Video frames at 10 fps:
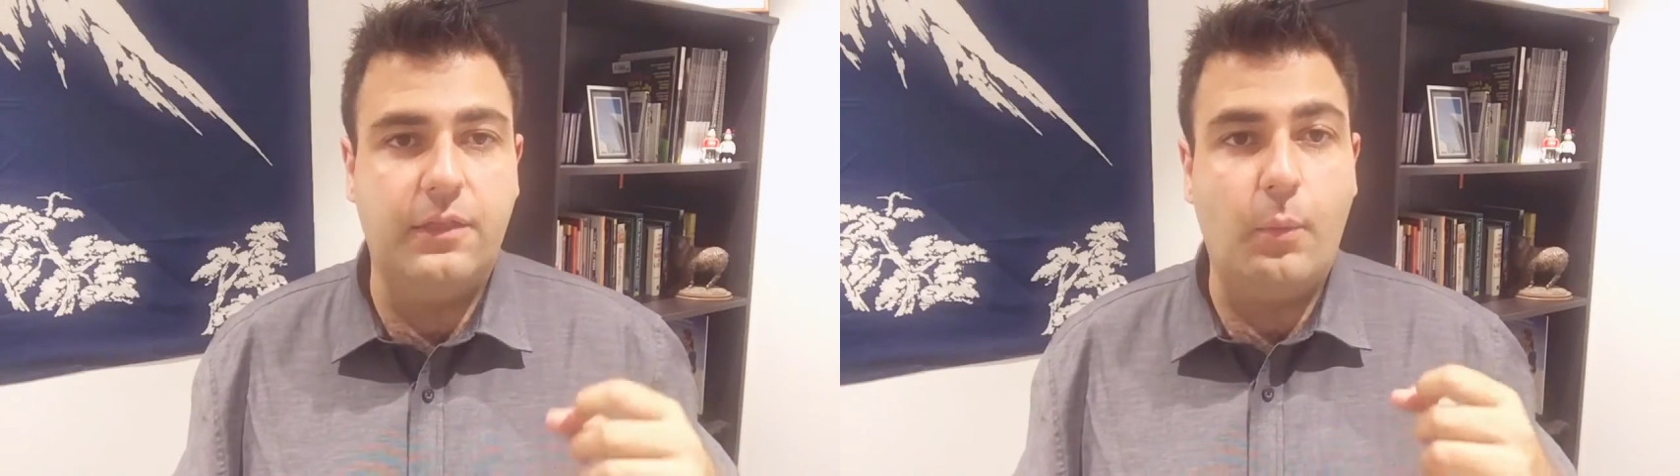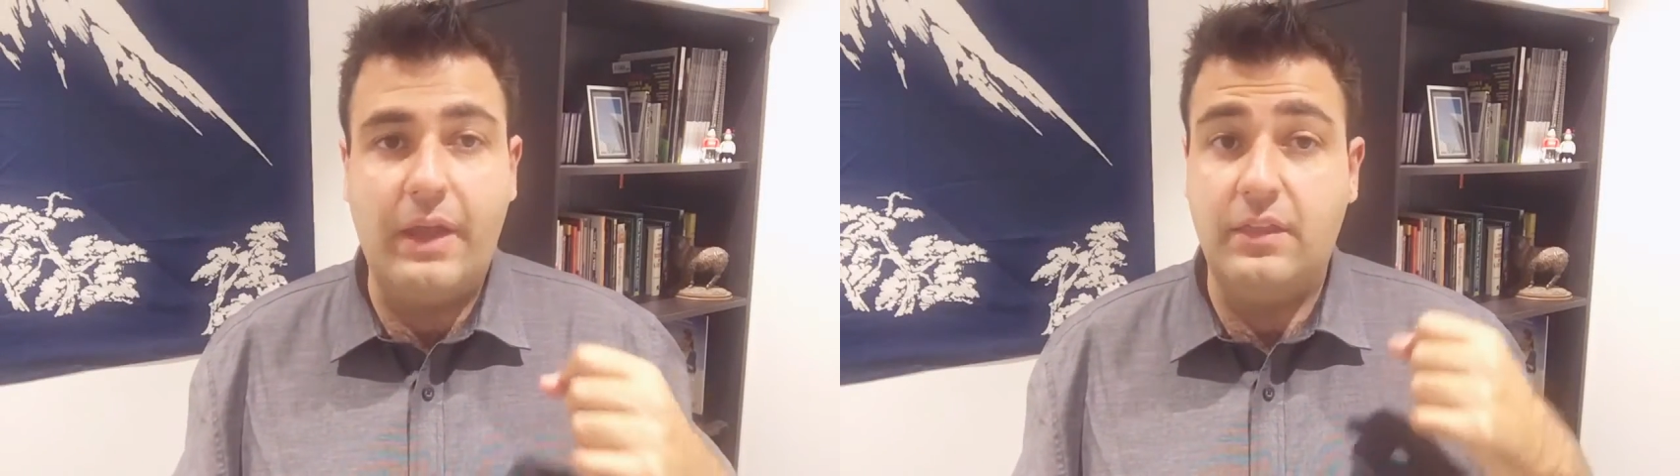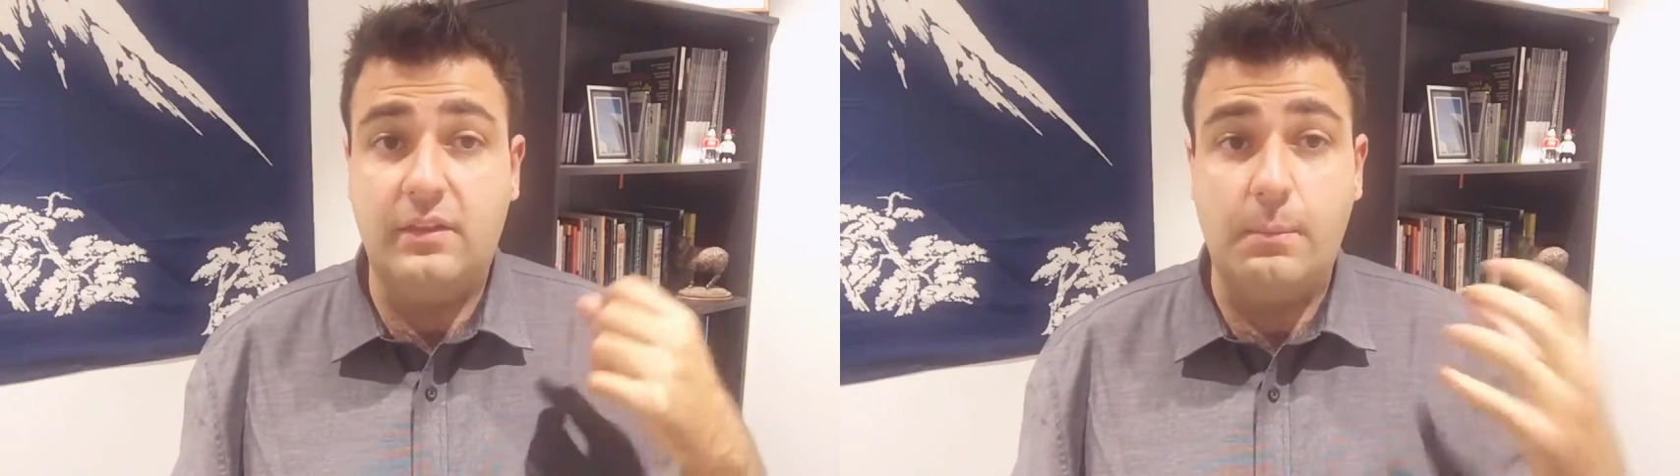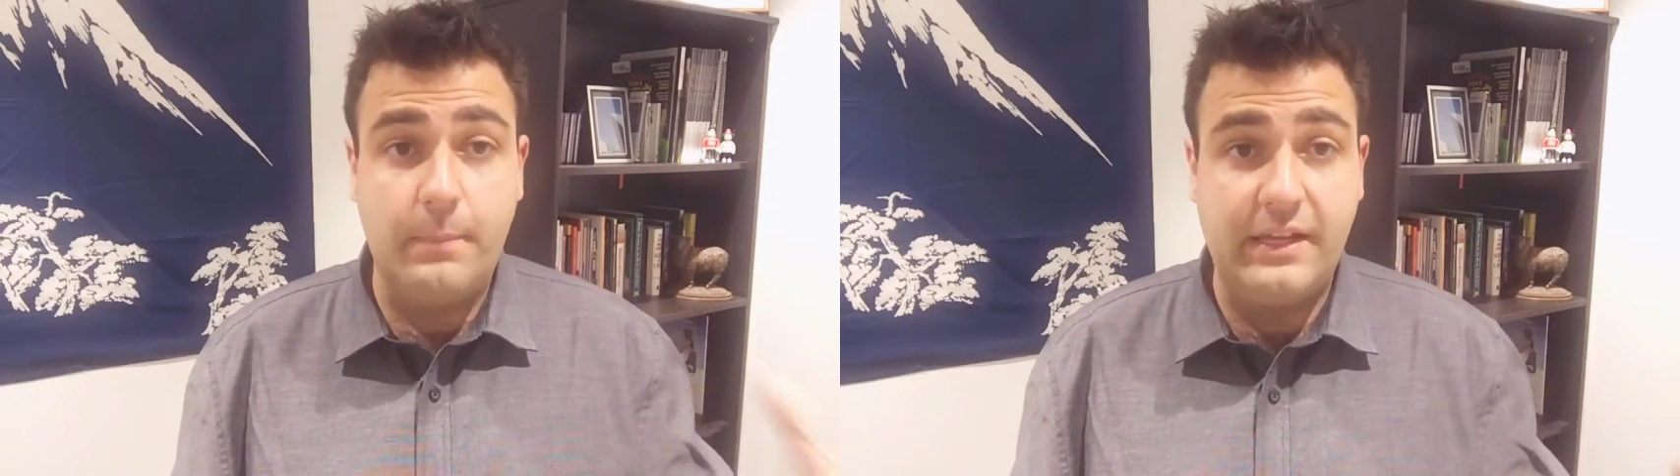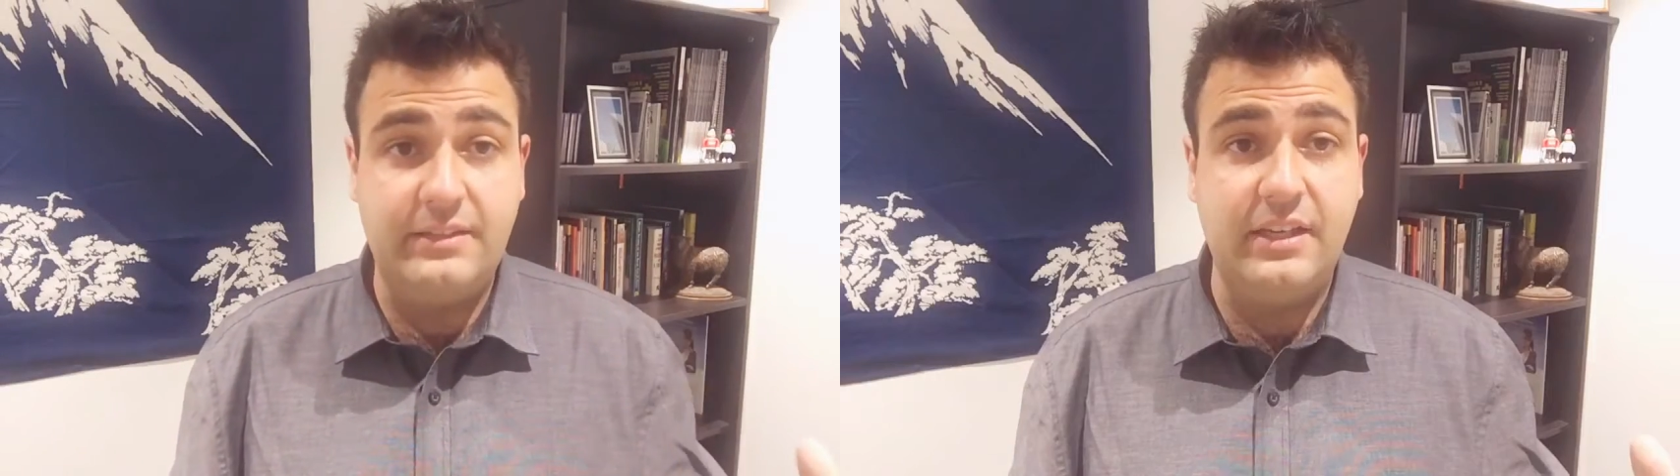the way that the
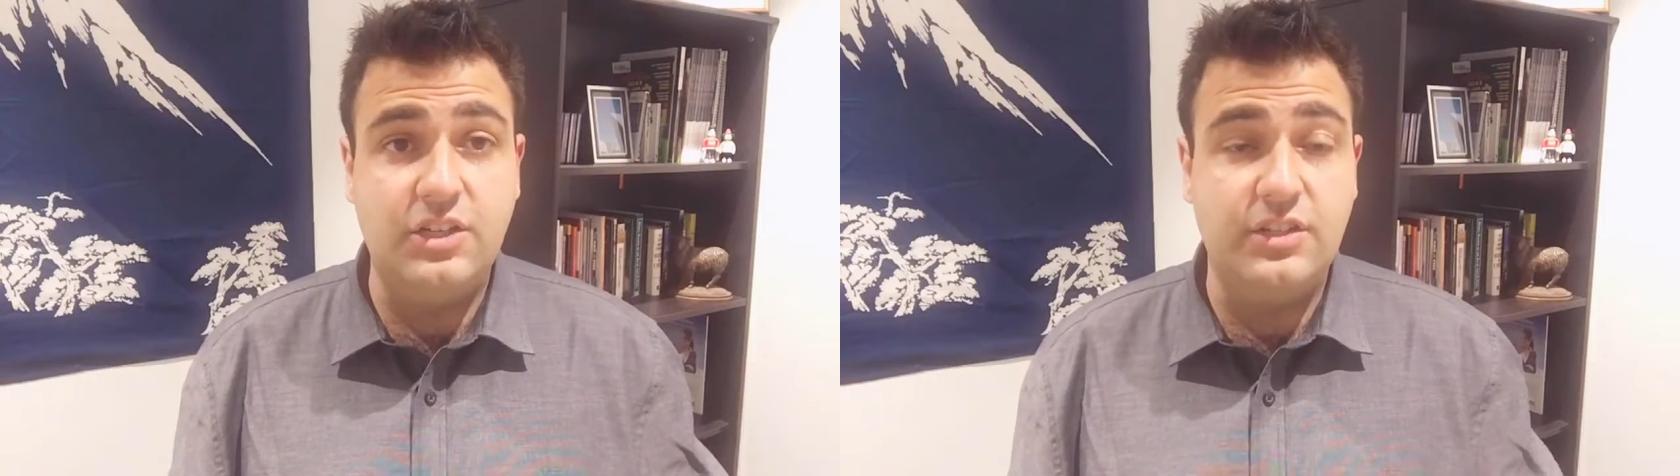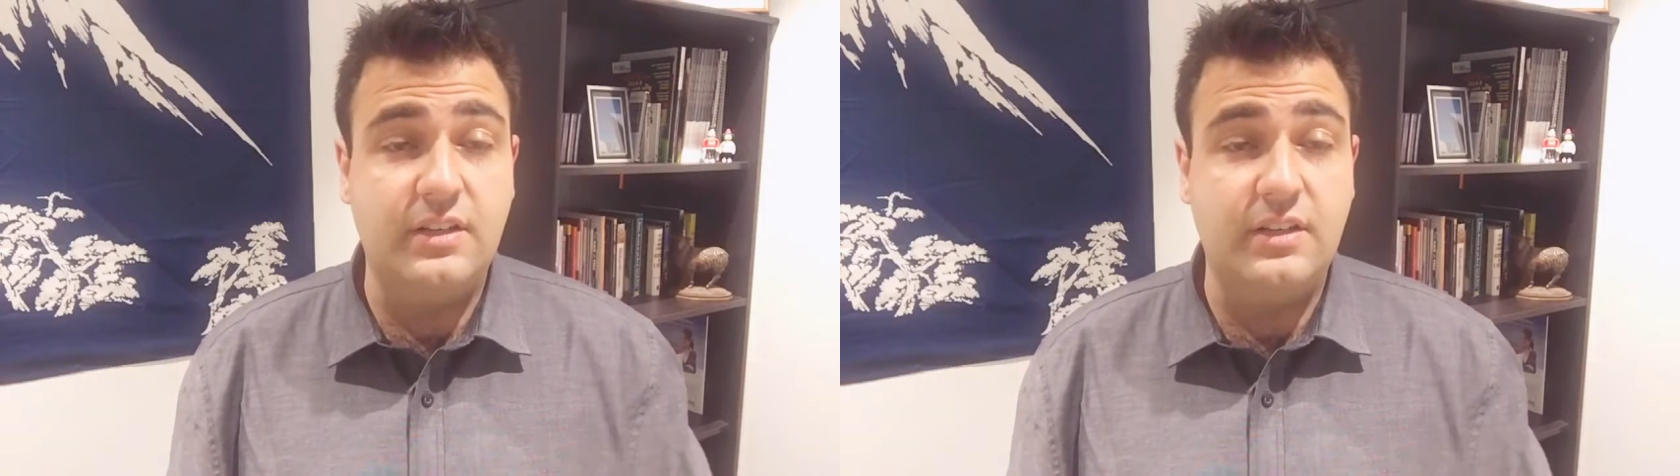message is?